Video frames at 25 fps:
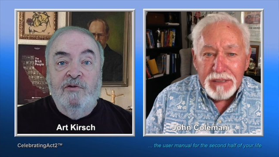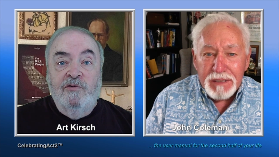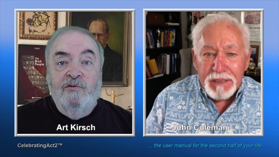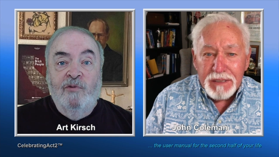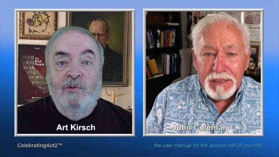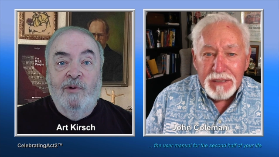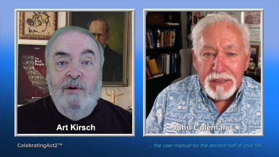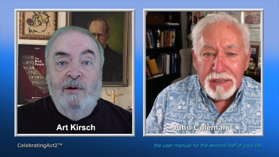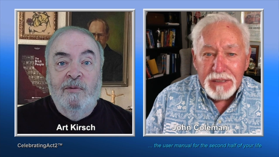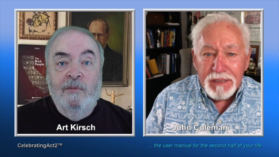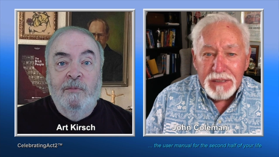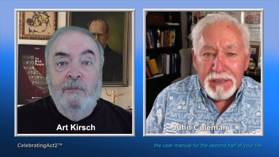Speaker 1: as
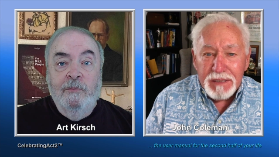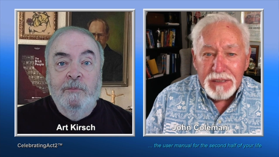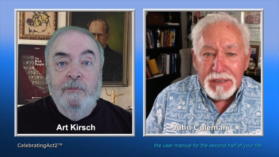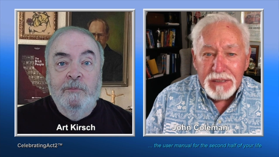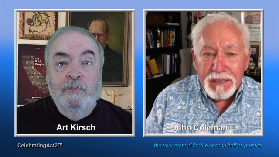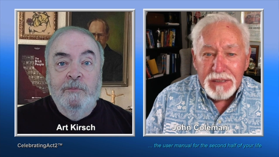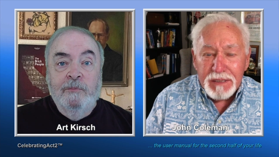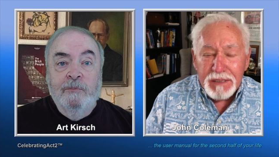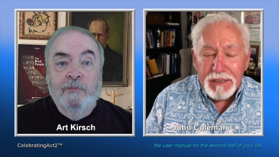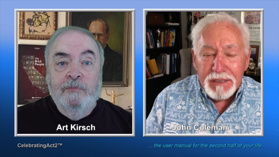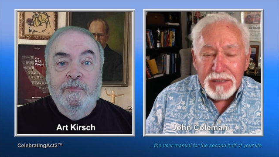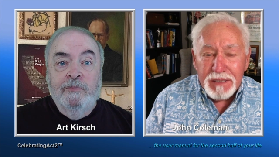well.
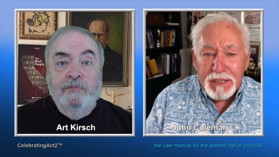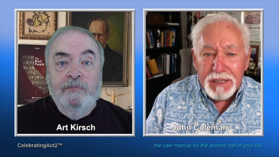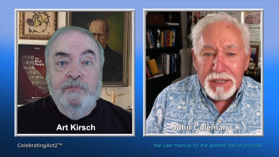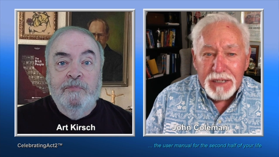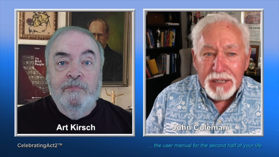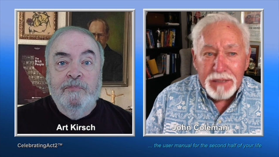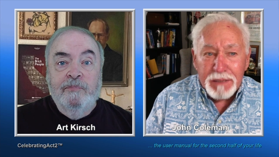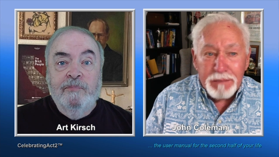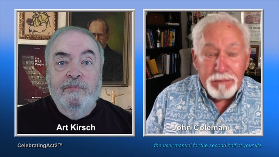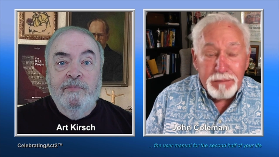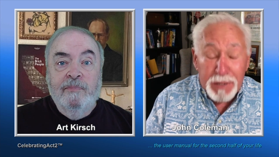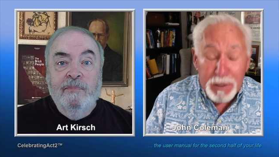
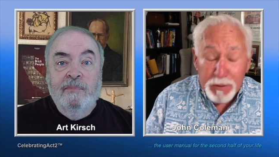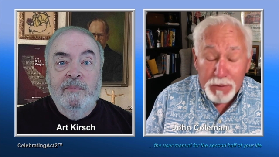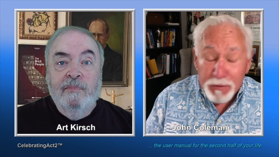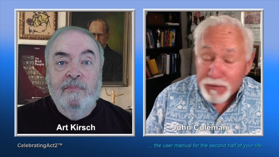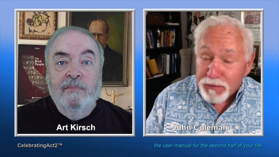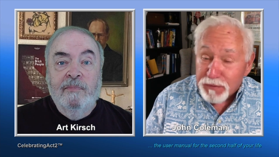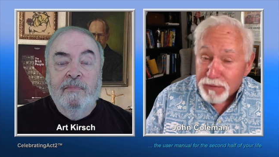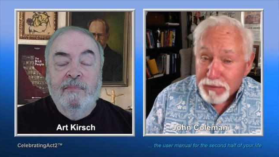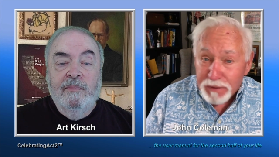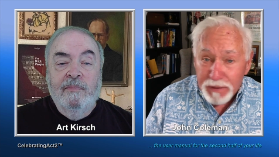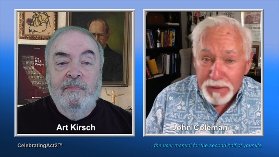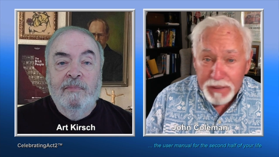
Speaker 2: Uh,
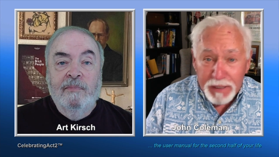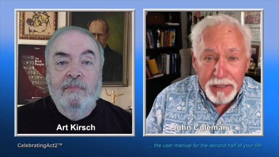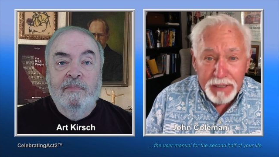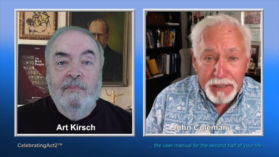both.